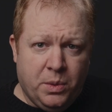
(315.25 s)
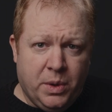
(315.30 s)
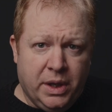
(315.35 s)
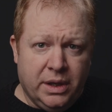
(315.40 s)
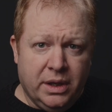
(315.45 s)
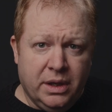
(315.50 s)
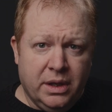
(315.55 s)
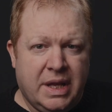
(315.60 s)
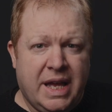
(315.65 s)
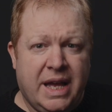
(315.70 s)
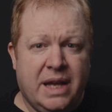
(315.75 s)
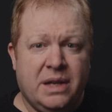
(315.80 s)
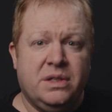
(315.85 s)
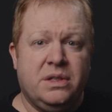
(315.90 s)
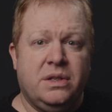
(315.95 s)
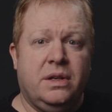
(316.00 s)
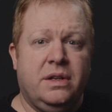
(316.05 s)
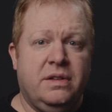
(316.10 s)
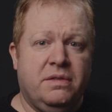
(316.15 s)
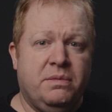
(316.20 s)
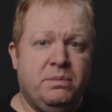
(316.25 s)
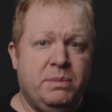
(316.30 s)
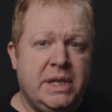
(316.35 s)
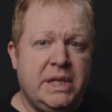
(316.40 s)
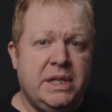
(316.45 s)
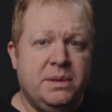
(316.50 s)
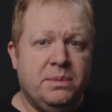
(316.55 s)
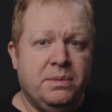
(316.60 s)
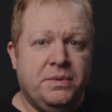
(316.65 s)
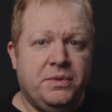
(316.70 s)
I. Outside of
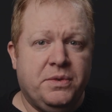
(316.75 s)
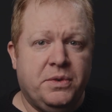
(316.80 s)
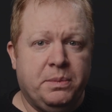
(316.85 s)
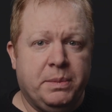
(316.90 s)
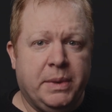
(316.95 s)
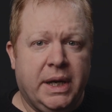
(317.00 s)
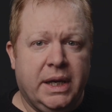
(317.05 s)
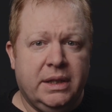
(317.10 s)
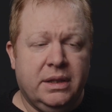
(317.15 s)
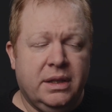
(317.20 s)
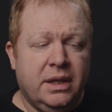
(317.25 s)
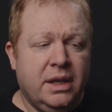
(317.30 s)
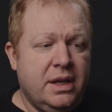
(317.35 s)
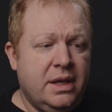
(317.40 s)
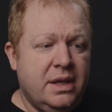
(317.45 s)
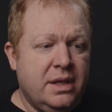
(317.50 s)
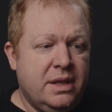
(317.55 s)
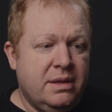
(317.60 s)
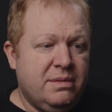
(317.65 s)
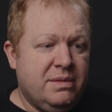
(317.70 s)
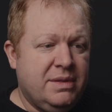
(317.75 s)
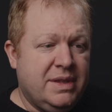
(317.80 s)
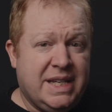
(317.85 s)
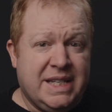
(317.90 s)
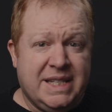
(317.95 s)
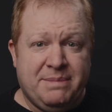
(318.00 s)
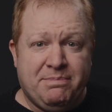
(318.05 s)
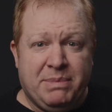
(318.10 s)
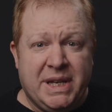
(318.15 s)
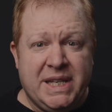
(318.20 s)
medium format,
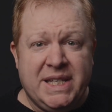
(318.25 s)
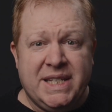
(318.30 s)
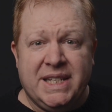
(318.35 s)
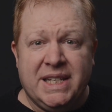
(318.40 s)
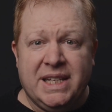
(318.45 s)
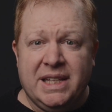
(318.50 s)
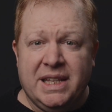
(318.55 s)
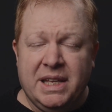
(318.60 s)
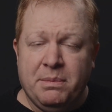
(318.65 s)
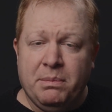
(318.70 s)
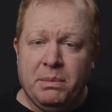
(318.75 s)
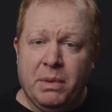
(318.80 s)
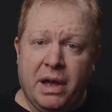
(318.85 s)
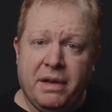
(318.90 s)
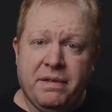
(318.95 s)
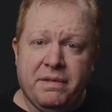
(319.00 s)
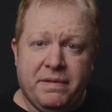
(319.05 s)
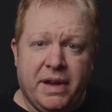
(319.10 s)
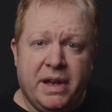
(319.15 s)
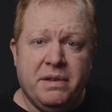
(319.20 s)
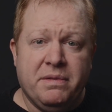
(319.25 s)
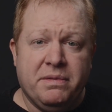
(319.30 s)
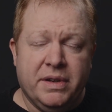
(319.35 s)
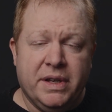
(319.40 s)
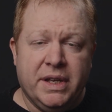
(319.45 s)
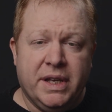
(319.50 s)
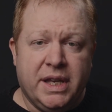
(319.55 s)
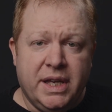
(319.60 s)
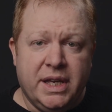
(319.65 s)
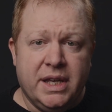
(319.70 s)
that's basically my
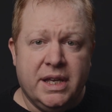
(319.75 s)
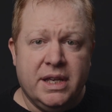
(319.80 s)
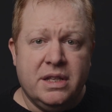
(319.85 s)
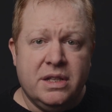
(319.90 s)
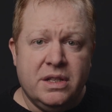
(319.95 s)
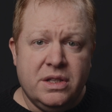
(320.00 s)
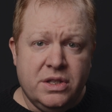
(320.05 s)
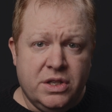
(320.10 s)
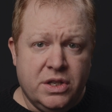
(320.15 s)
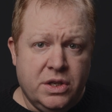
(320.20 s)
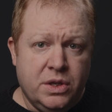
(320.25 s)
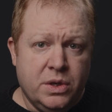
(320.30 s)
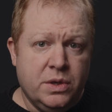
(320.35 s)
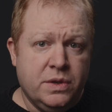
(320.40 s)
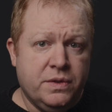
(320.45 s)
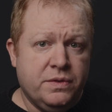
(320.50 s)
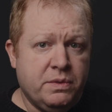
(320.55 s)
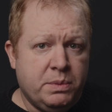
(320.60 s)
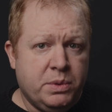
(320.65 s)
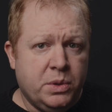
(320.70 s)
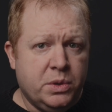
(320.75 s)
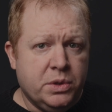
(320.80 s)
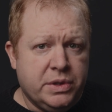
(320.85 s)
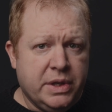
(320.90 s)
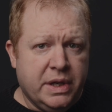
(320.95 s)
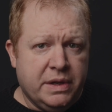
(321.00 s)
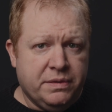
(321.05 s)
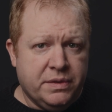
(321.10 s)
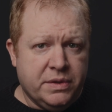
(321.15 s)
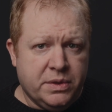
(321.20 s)
favourite gear to use for
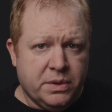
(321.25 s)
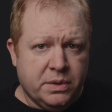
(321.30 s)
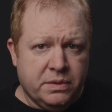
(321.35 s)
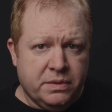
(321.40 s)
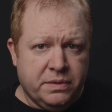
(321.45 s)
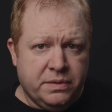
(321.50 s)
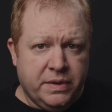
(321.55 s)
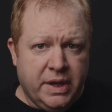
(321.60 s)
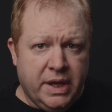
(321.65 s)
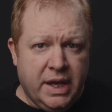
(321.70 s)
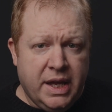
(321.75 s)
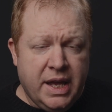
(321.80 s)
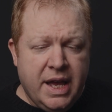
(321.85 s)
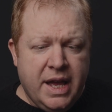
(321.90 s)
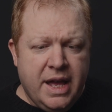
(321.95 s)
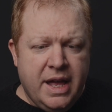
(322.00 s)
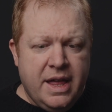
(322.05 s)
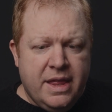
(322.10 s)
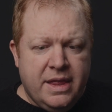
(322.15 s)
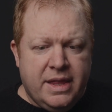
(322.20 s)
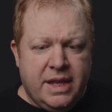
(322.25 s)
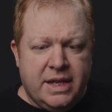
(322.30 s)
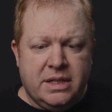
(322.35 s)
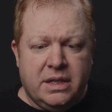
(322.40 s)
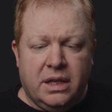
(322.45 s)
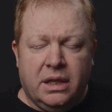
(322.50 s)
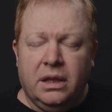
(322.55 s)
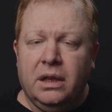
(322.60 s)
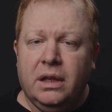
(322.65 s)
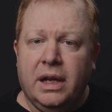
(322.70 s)
portrait photography. That's
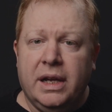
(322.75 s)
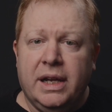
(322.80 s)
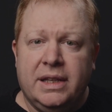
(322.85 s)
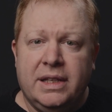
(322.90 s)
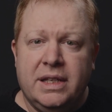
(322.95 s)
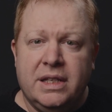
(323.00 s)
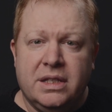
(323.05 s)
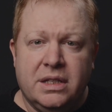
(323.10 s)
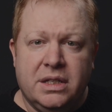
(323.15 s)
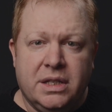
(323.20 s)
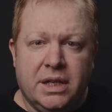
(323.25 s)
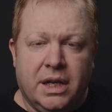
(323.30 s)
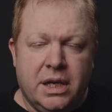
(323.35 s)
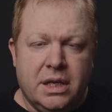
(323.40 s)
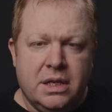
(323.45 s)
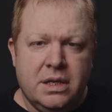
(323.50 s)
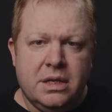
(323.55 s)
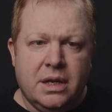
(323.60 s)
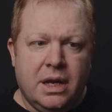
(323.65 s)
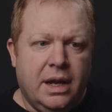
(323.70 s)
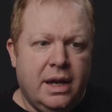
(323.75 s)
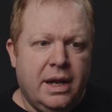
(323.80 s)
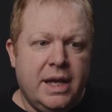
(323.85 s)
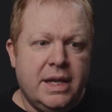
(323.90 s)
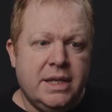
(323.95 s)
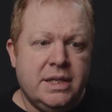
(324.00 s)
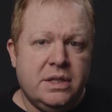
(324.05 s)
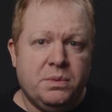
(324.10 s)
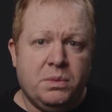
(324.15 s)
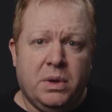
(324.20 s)
unlikely to change
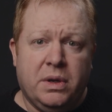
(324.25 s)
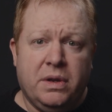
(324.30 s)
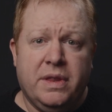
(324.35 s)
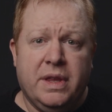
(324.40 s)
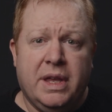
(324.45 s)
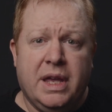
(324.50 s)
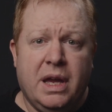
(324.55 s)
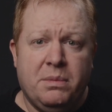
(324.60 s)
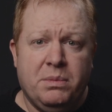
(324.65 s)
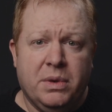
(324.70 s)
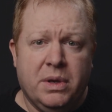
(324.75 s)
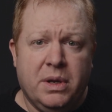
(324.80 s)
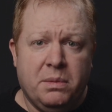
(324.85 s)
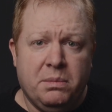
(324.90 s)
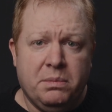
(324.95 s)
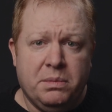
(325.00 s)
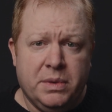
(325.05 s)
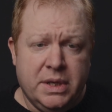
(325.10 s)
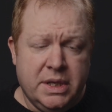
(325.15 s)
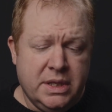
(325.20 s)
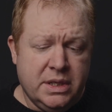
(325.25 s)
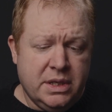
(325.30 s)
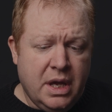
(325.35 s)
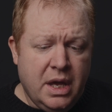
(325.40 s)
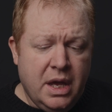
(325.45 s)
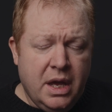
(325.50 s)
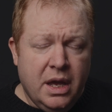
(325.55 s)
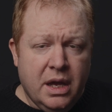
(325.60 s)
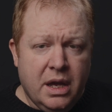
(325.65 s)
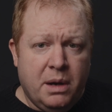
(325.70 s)
unless one of the camera companies
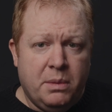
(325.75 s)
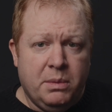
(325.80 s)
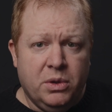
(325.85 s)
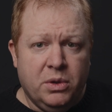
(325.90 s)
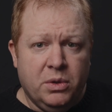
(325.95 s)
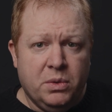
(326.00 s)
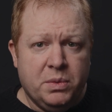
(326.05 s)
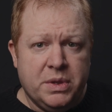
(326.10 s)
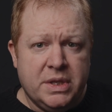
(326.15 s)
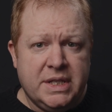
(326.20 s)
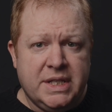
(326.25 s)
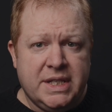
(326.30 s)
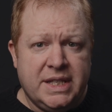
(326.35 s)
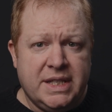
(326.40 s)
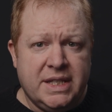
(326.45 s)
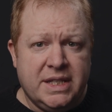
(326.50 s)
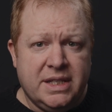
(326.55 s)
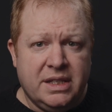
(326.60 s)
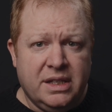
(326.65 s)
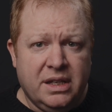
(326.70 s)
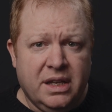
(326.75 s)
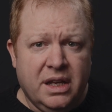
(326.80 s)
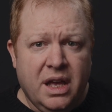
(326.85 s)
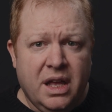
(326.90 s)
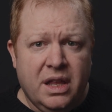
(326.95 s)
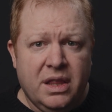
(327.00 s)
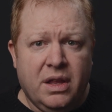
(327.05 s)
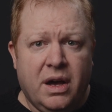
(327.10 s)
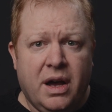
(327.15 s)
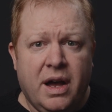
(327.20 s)
come along with a sensor
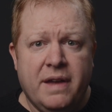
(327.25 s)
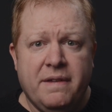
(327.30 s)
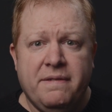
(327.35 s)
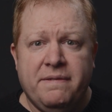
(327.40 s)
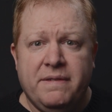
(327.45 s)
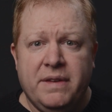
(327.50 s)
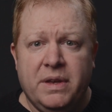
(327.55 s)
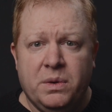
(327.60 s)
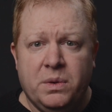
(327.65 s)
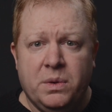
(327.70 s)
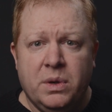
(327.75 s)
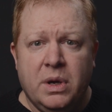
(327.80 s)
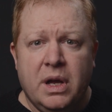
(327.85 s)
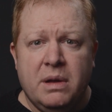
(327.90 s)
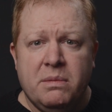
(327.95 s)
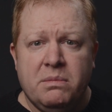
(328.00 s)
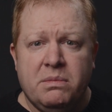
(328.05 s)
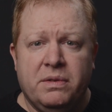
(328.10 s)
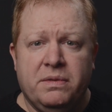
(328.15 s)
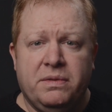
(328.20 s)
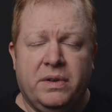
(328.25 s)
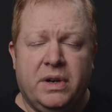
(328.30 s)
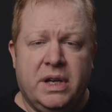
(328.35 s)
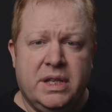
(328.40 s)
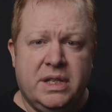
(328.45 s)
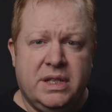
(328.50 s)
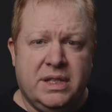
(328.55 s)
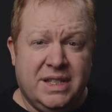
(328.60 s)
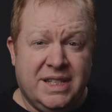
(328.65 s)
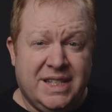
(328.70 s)
that I feel
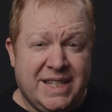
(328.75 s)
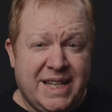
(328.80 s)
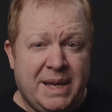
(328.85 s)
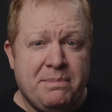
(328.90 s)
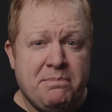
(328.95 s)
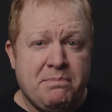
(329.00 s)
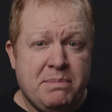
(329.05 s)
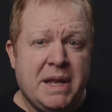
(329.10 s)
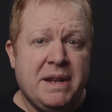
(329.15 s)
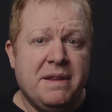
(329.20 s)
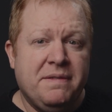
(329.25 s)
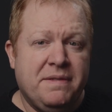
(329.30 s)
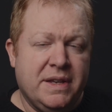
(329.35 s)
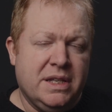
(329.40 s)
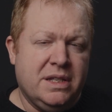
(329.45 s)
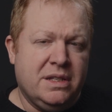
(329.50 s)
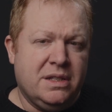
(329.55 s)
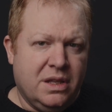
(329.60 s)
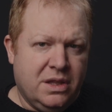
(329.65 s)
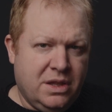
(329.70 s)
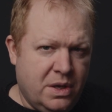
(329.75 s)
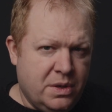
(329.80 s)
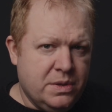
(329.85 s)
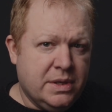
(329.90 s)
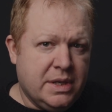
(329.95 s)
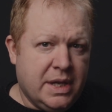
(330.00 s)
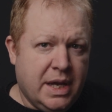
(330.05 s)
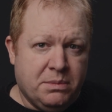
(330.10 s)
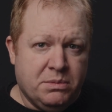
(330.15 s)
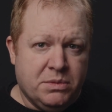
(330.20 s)
provides the same benefits that those
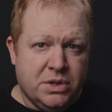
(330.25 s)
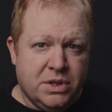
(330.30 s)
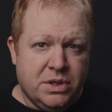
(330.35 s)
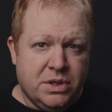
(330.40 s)
cameras